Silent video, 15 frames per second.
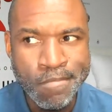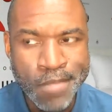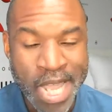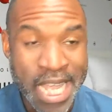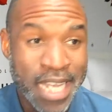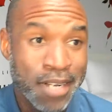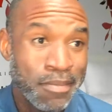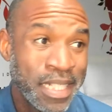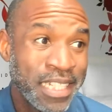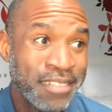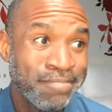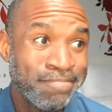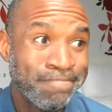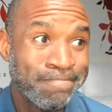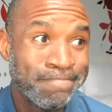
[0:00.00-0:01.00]
I
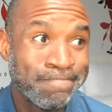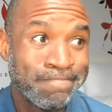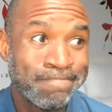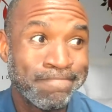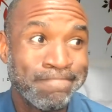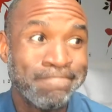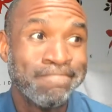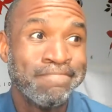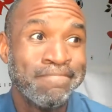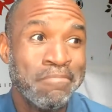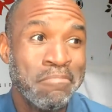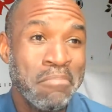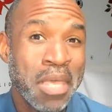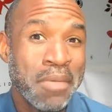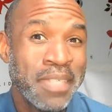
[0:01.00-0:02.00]
mean,
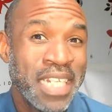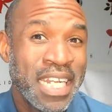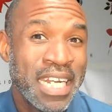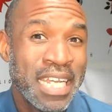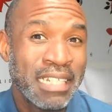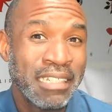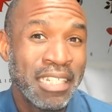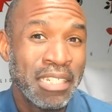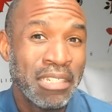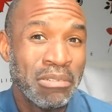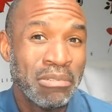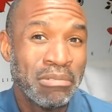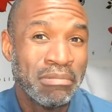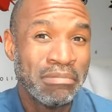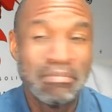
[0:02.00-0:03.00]
maybe they're not cute.